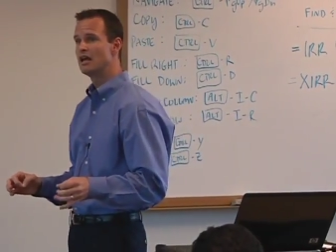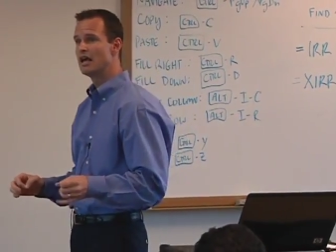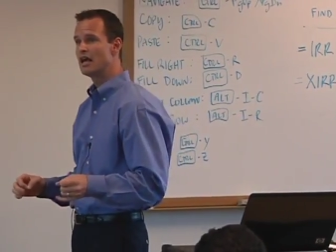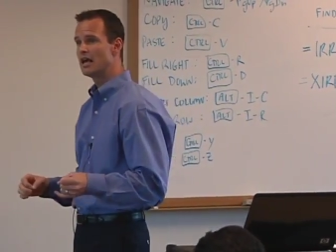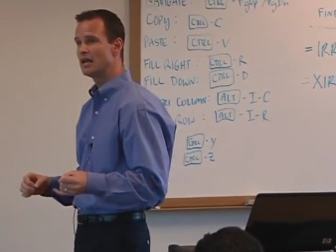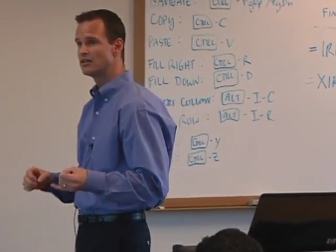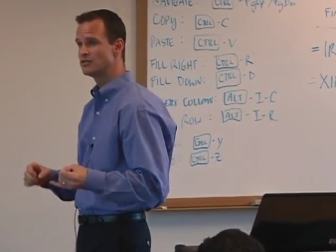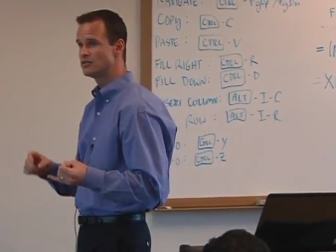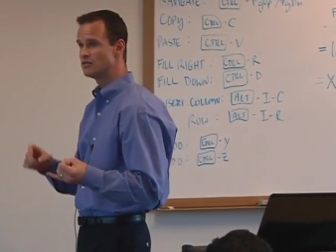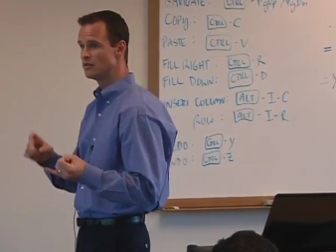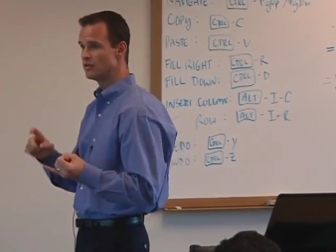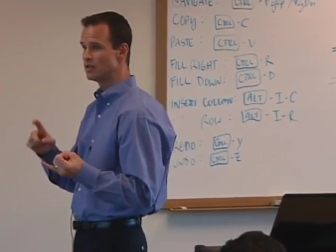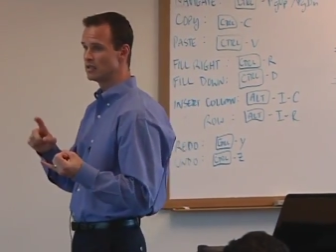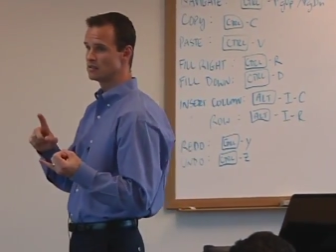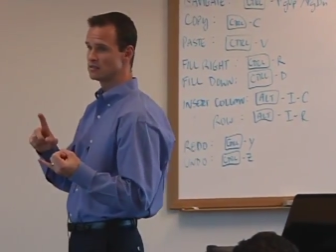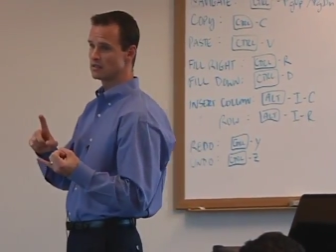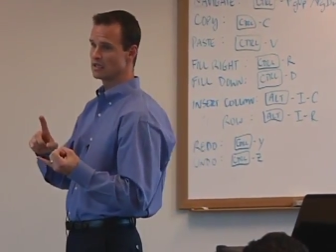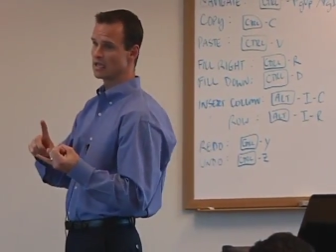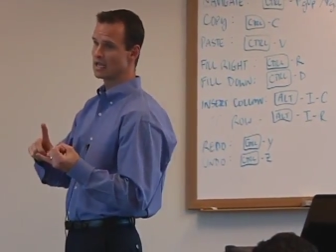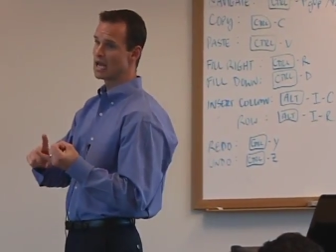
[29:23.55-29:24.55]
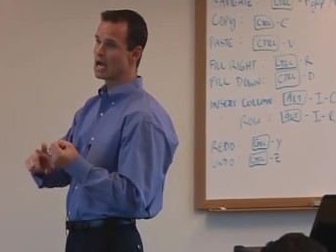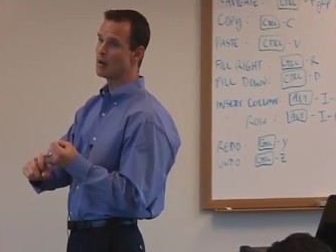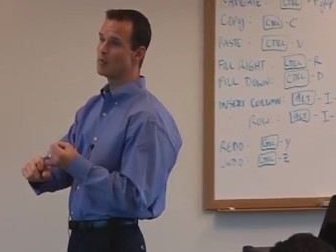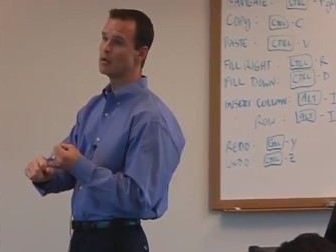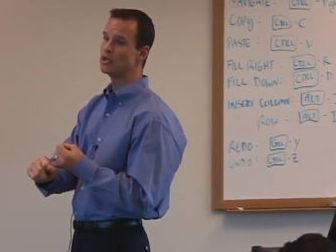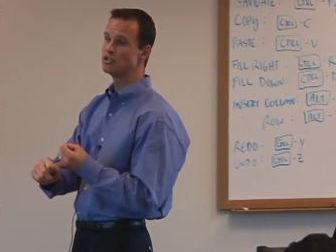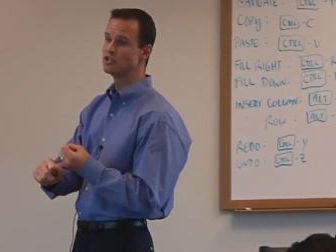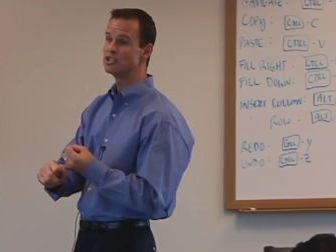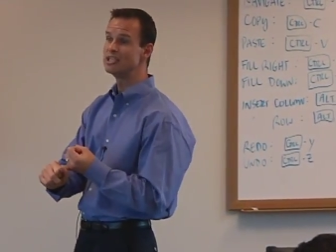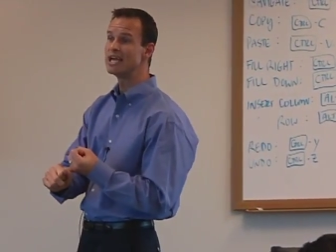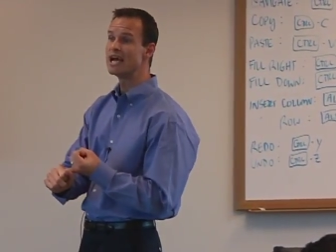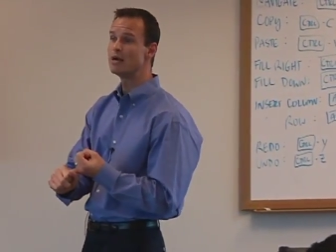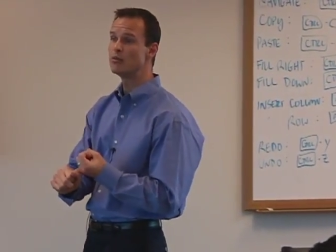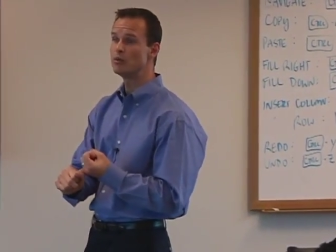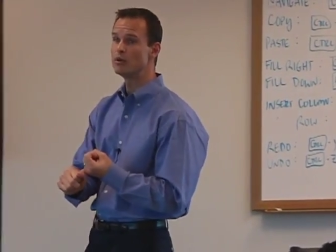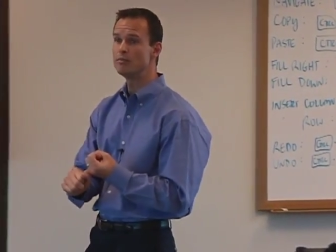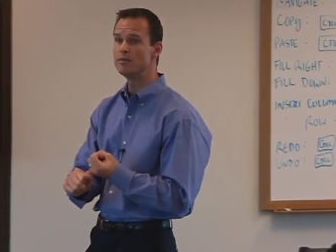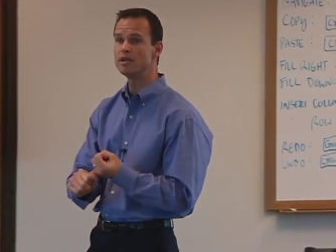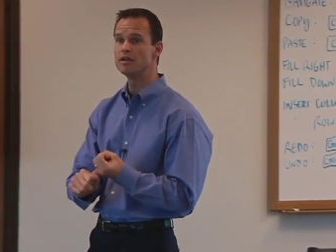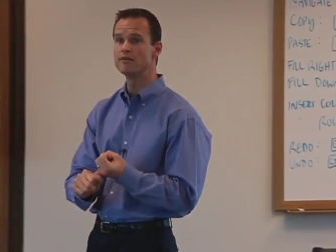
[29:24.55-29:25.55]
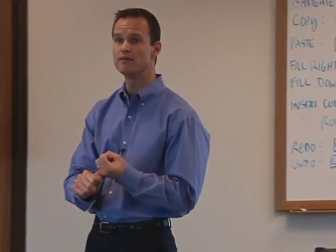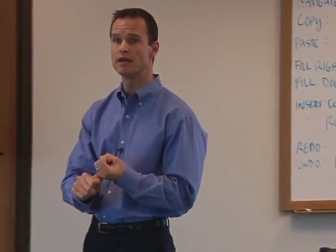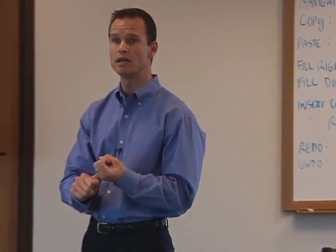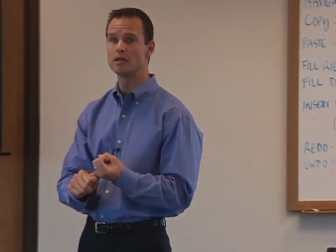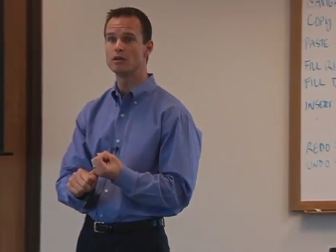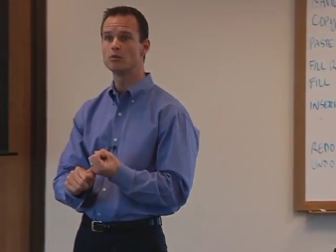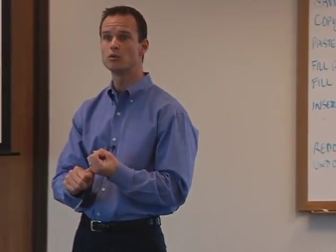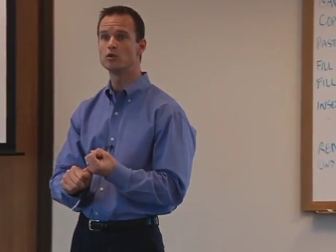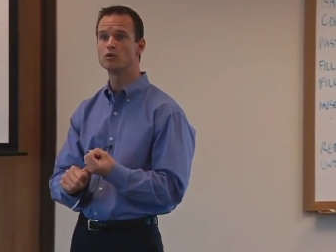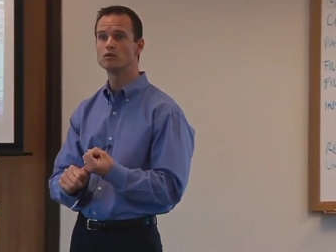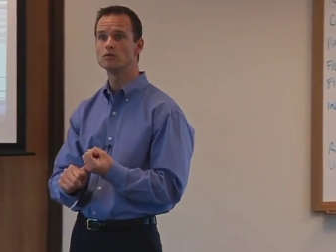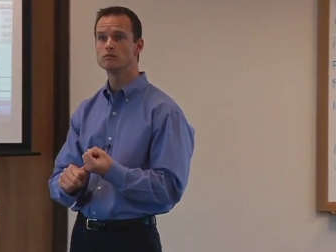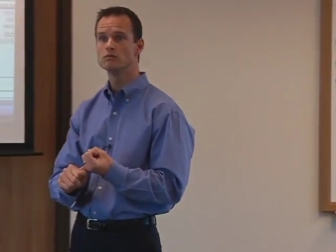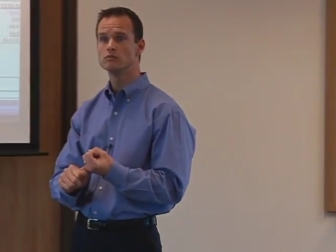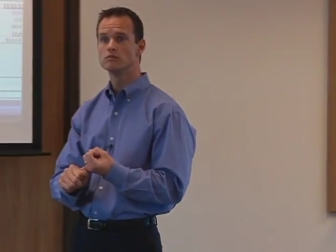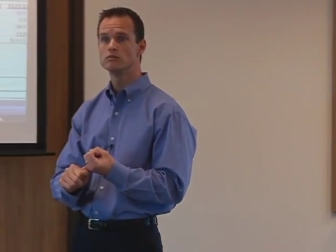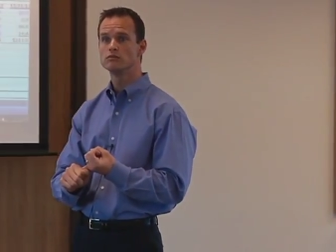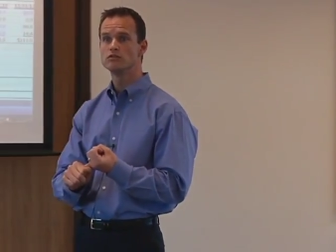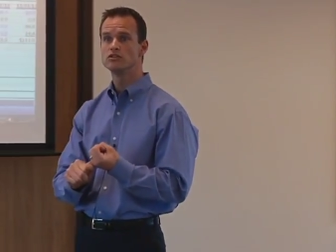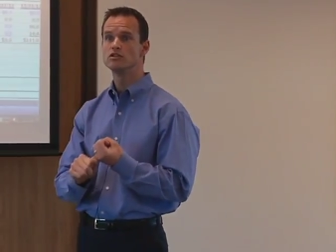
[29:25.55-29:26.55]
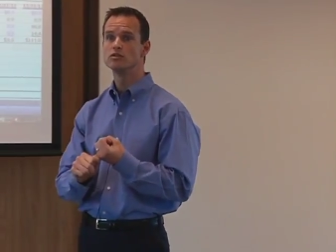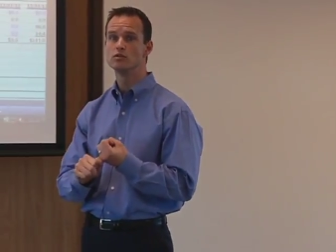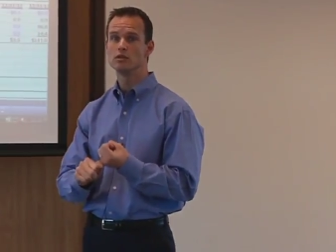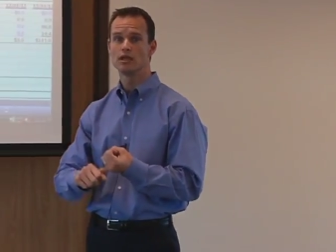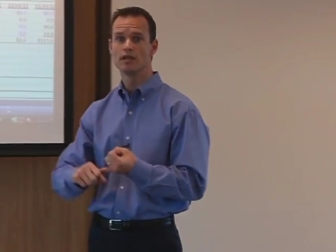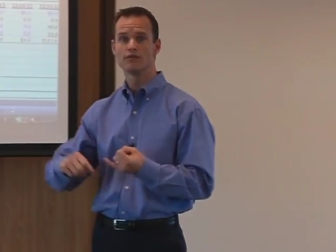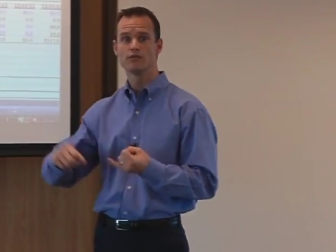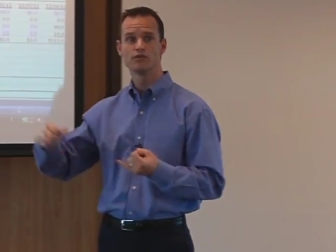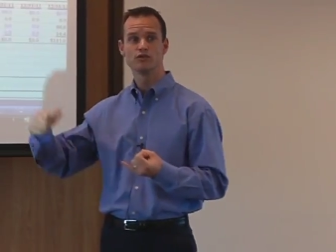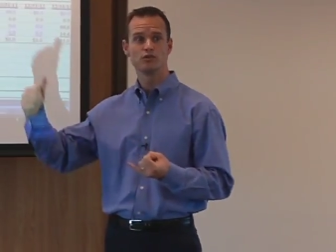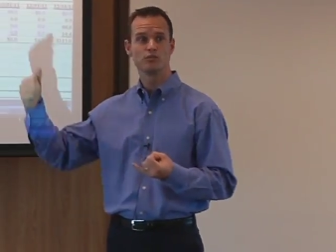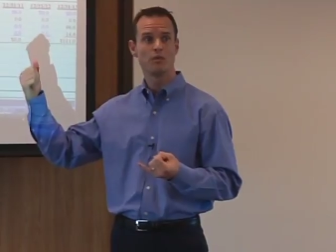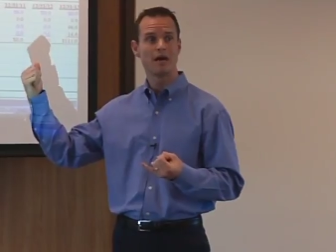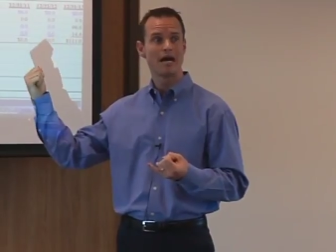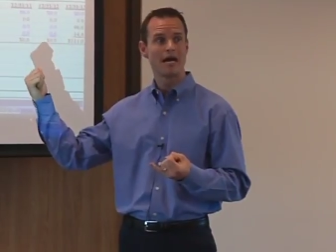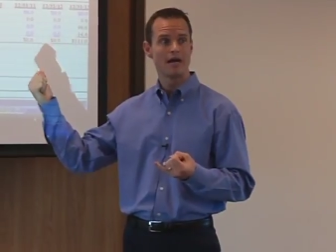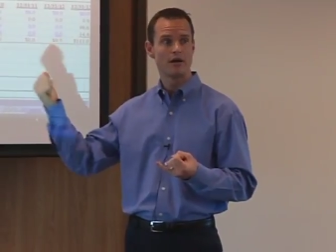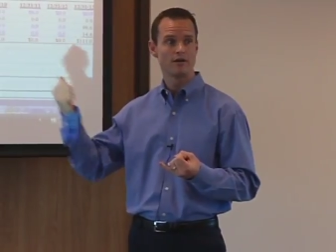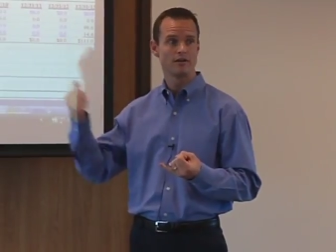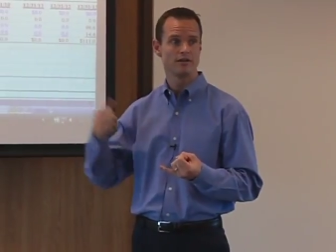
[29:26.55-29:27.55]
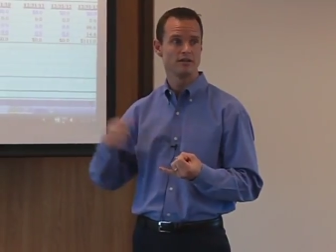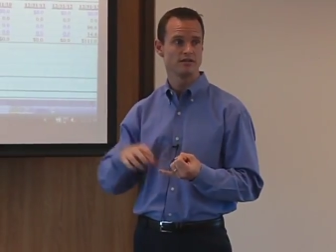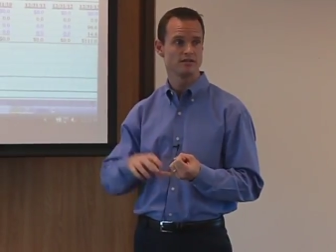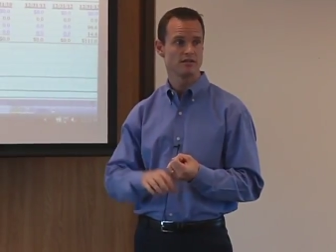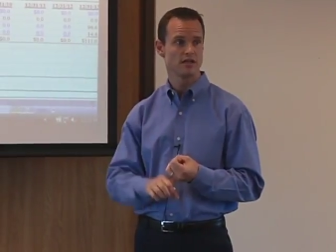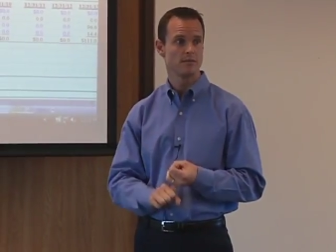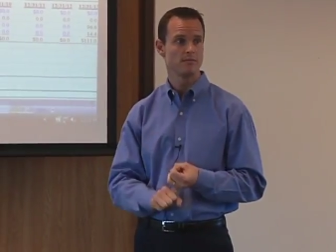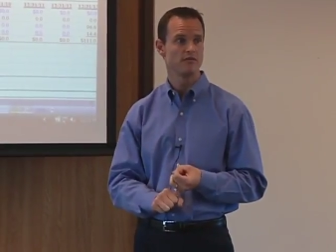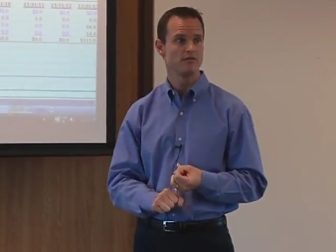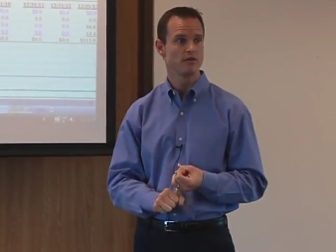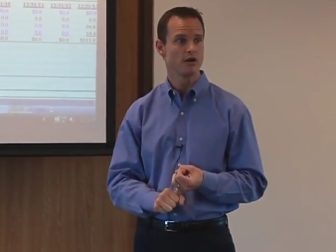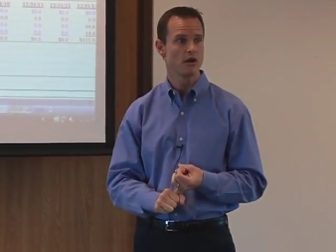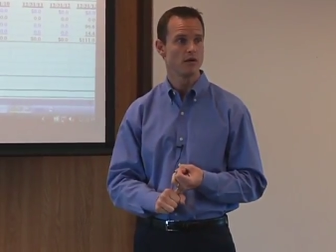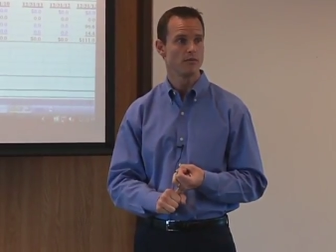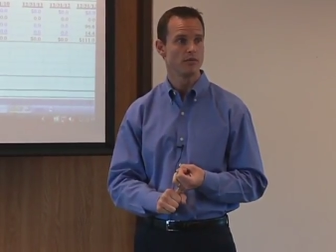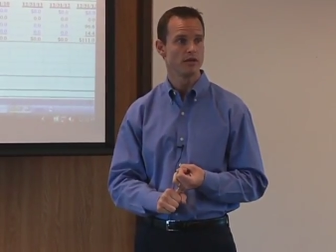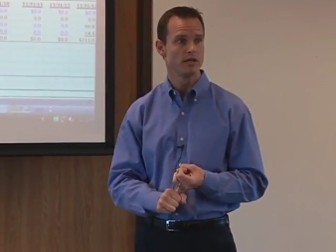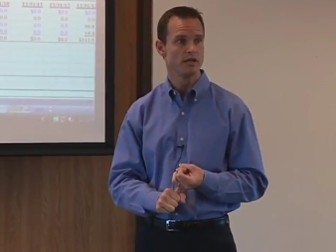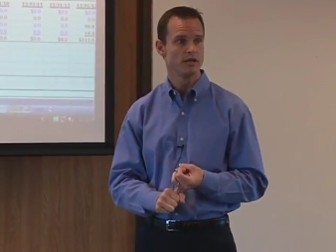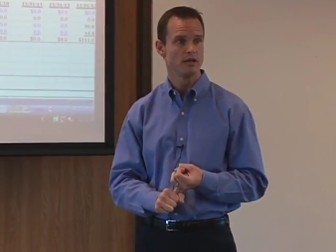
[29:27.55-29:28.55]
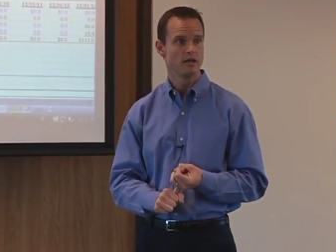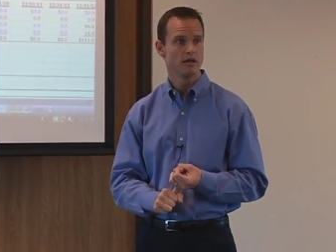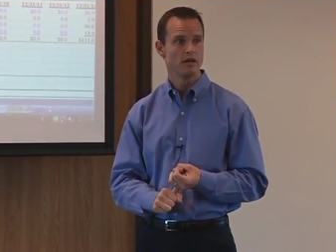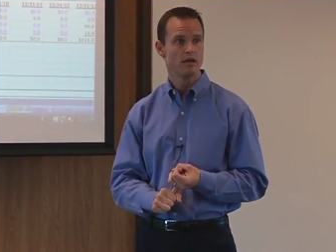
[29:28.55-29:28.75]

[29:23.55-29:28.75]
as to things like how much debt would be available to do a leveraged buyout on this type of company